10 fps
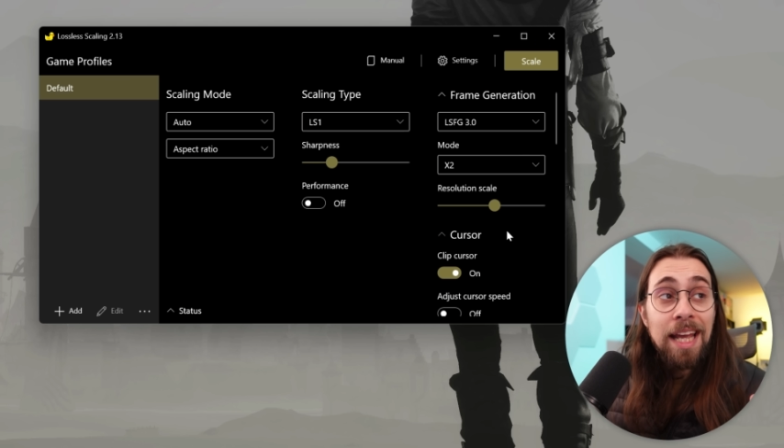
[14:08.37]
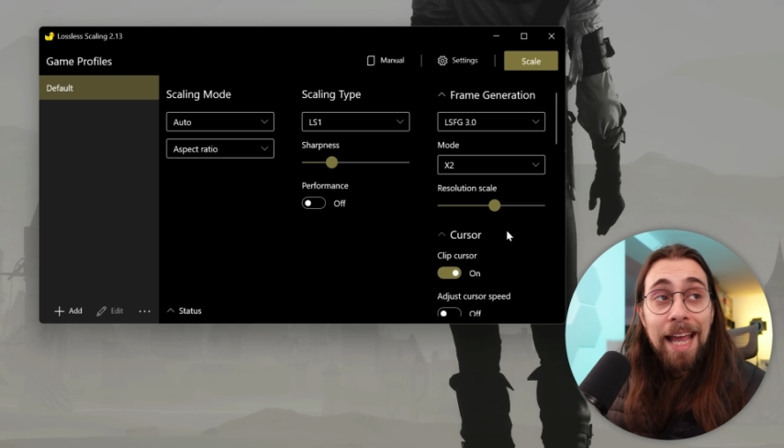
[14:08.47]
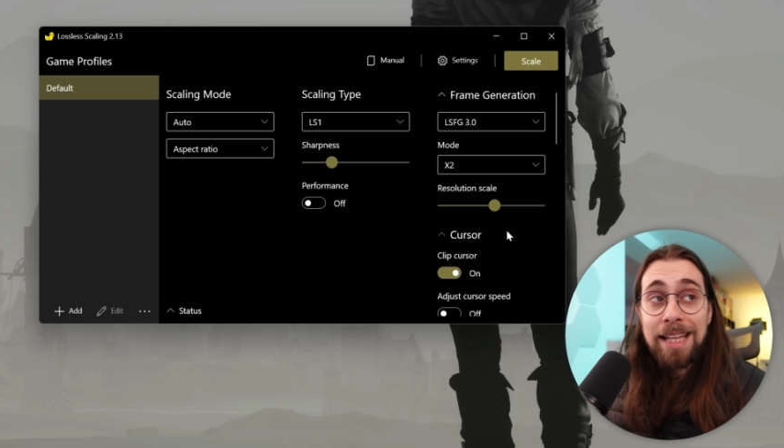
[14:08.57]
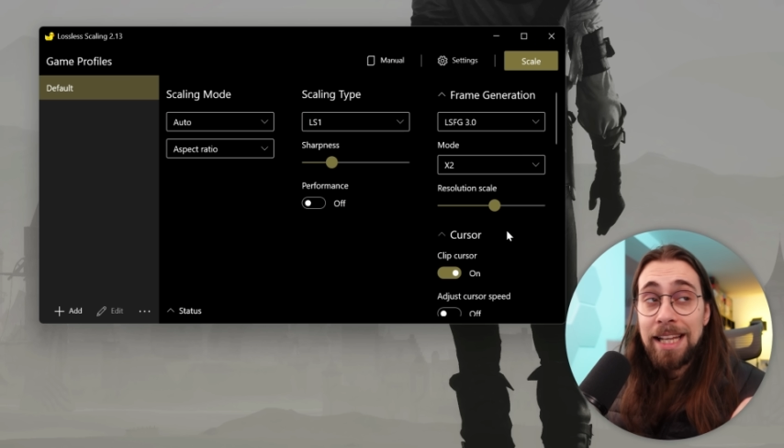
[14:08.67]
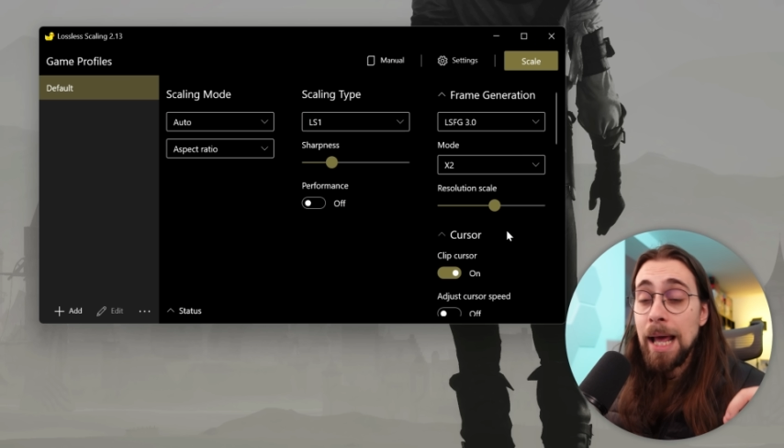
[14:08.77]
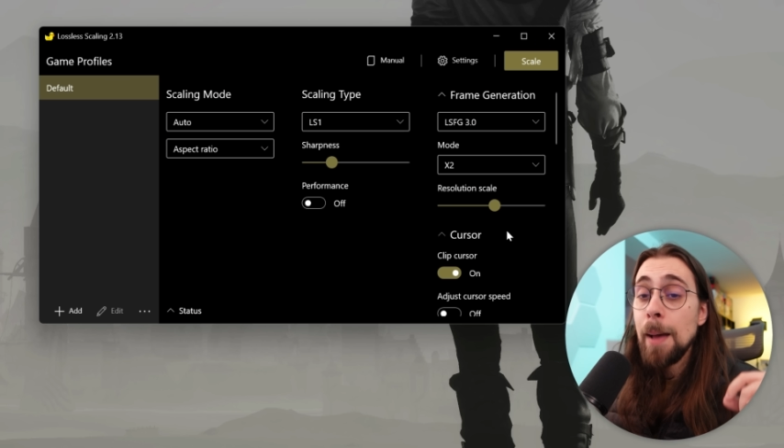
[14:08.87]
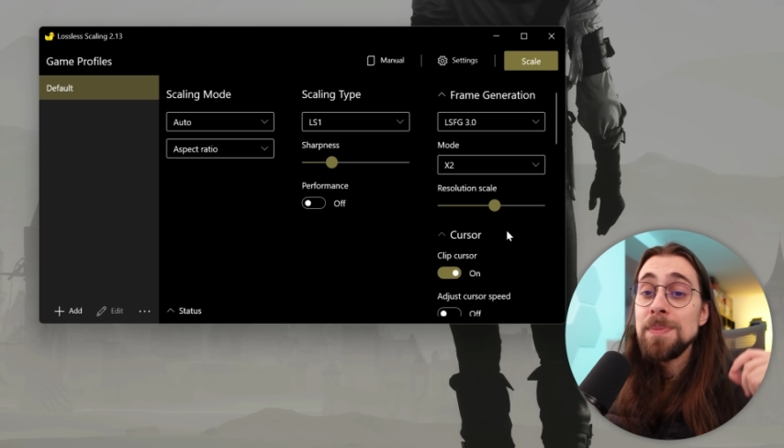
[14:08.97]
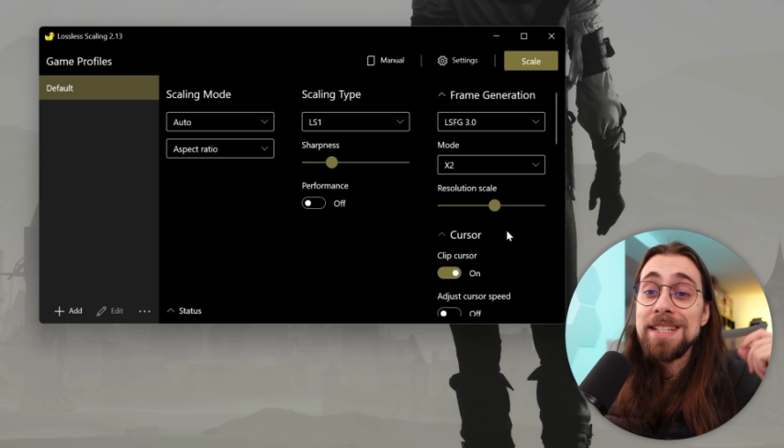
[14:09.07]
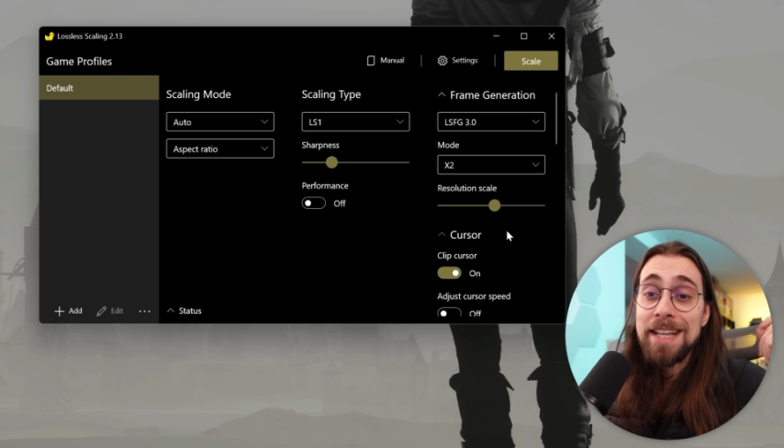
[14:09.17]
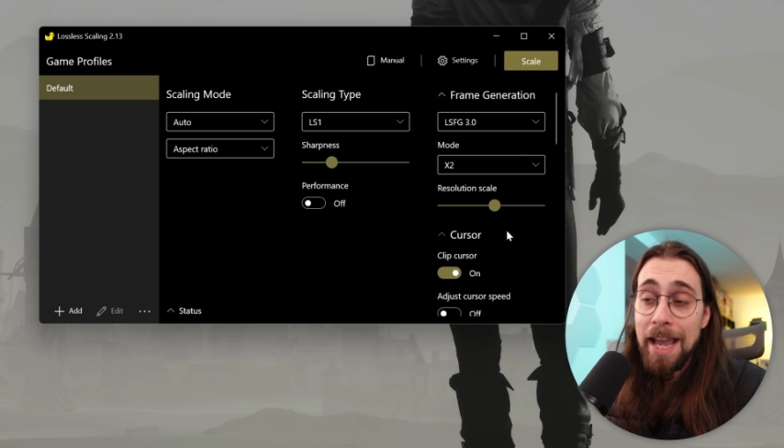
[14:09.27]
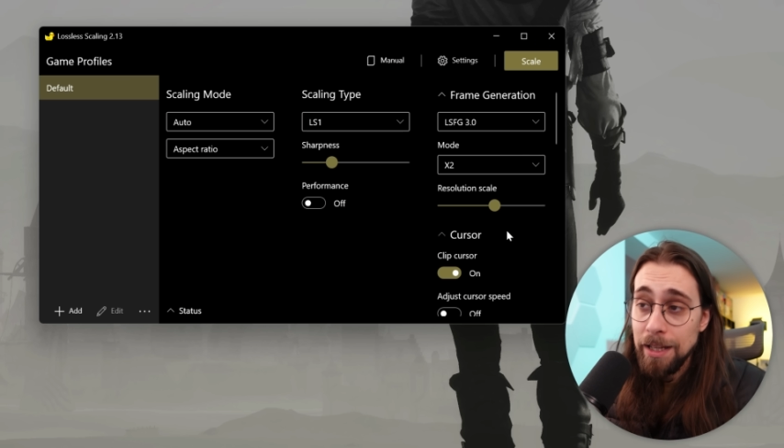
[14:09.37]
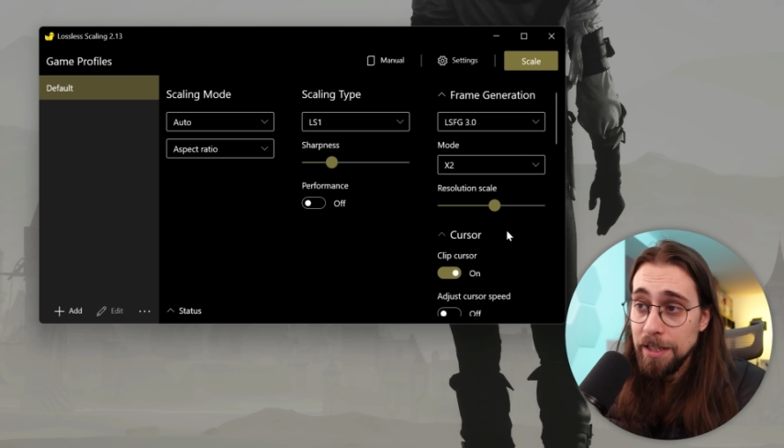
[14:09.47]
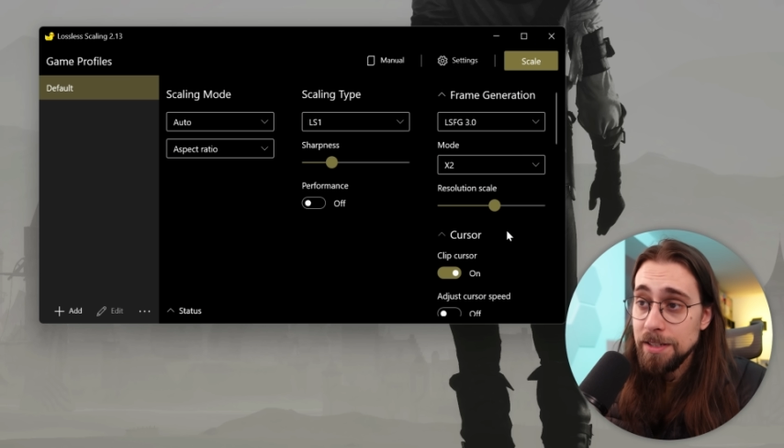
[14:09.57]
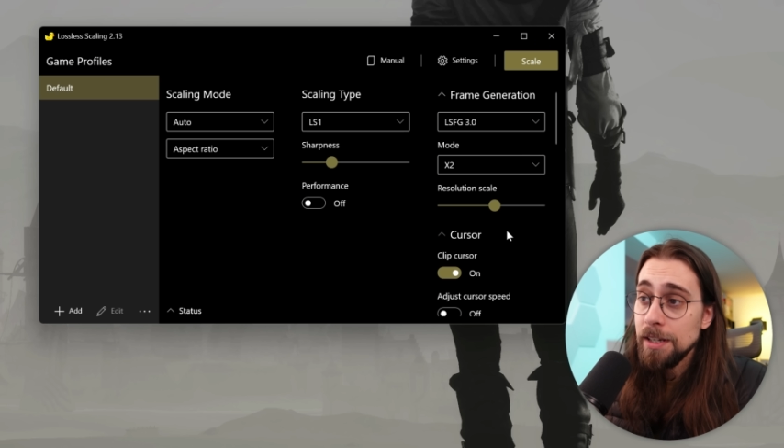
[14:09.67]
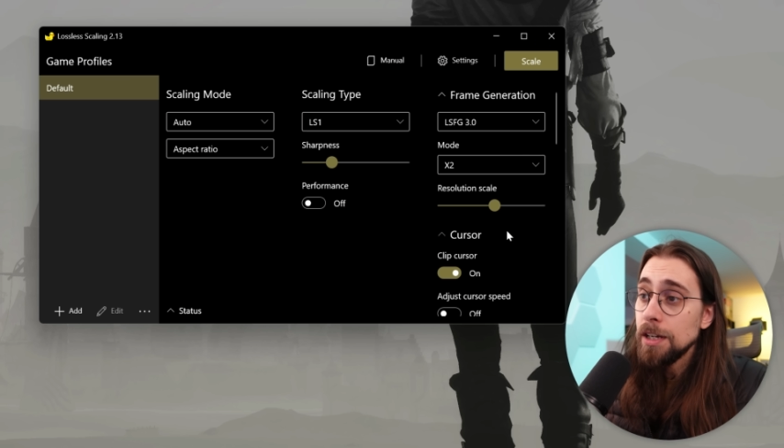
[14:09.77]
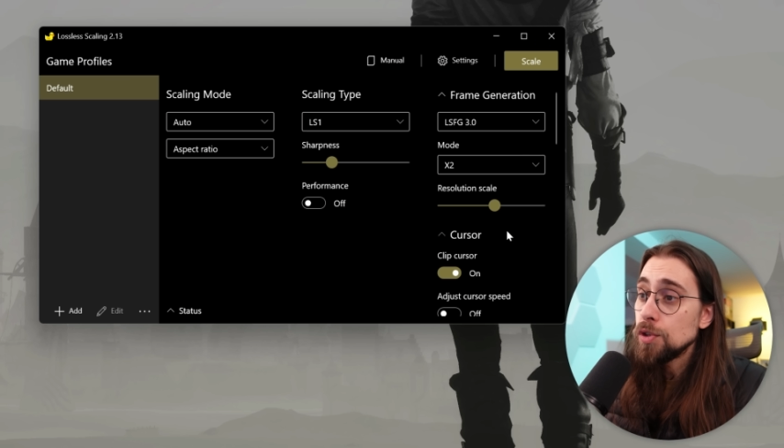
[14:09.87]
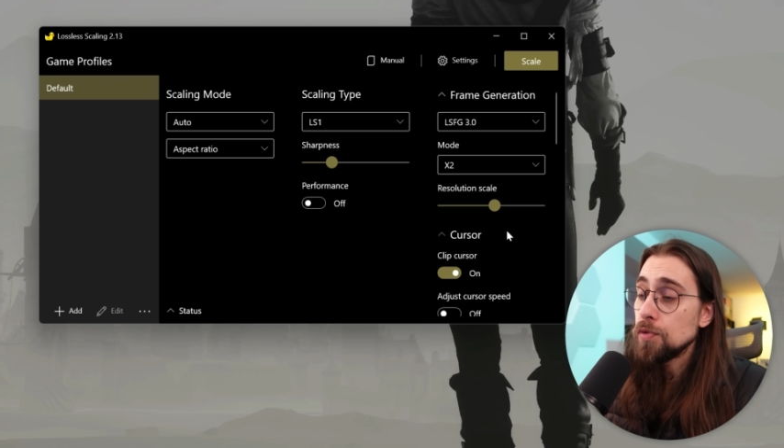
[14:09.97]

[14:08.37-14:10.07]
and then upscale it to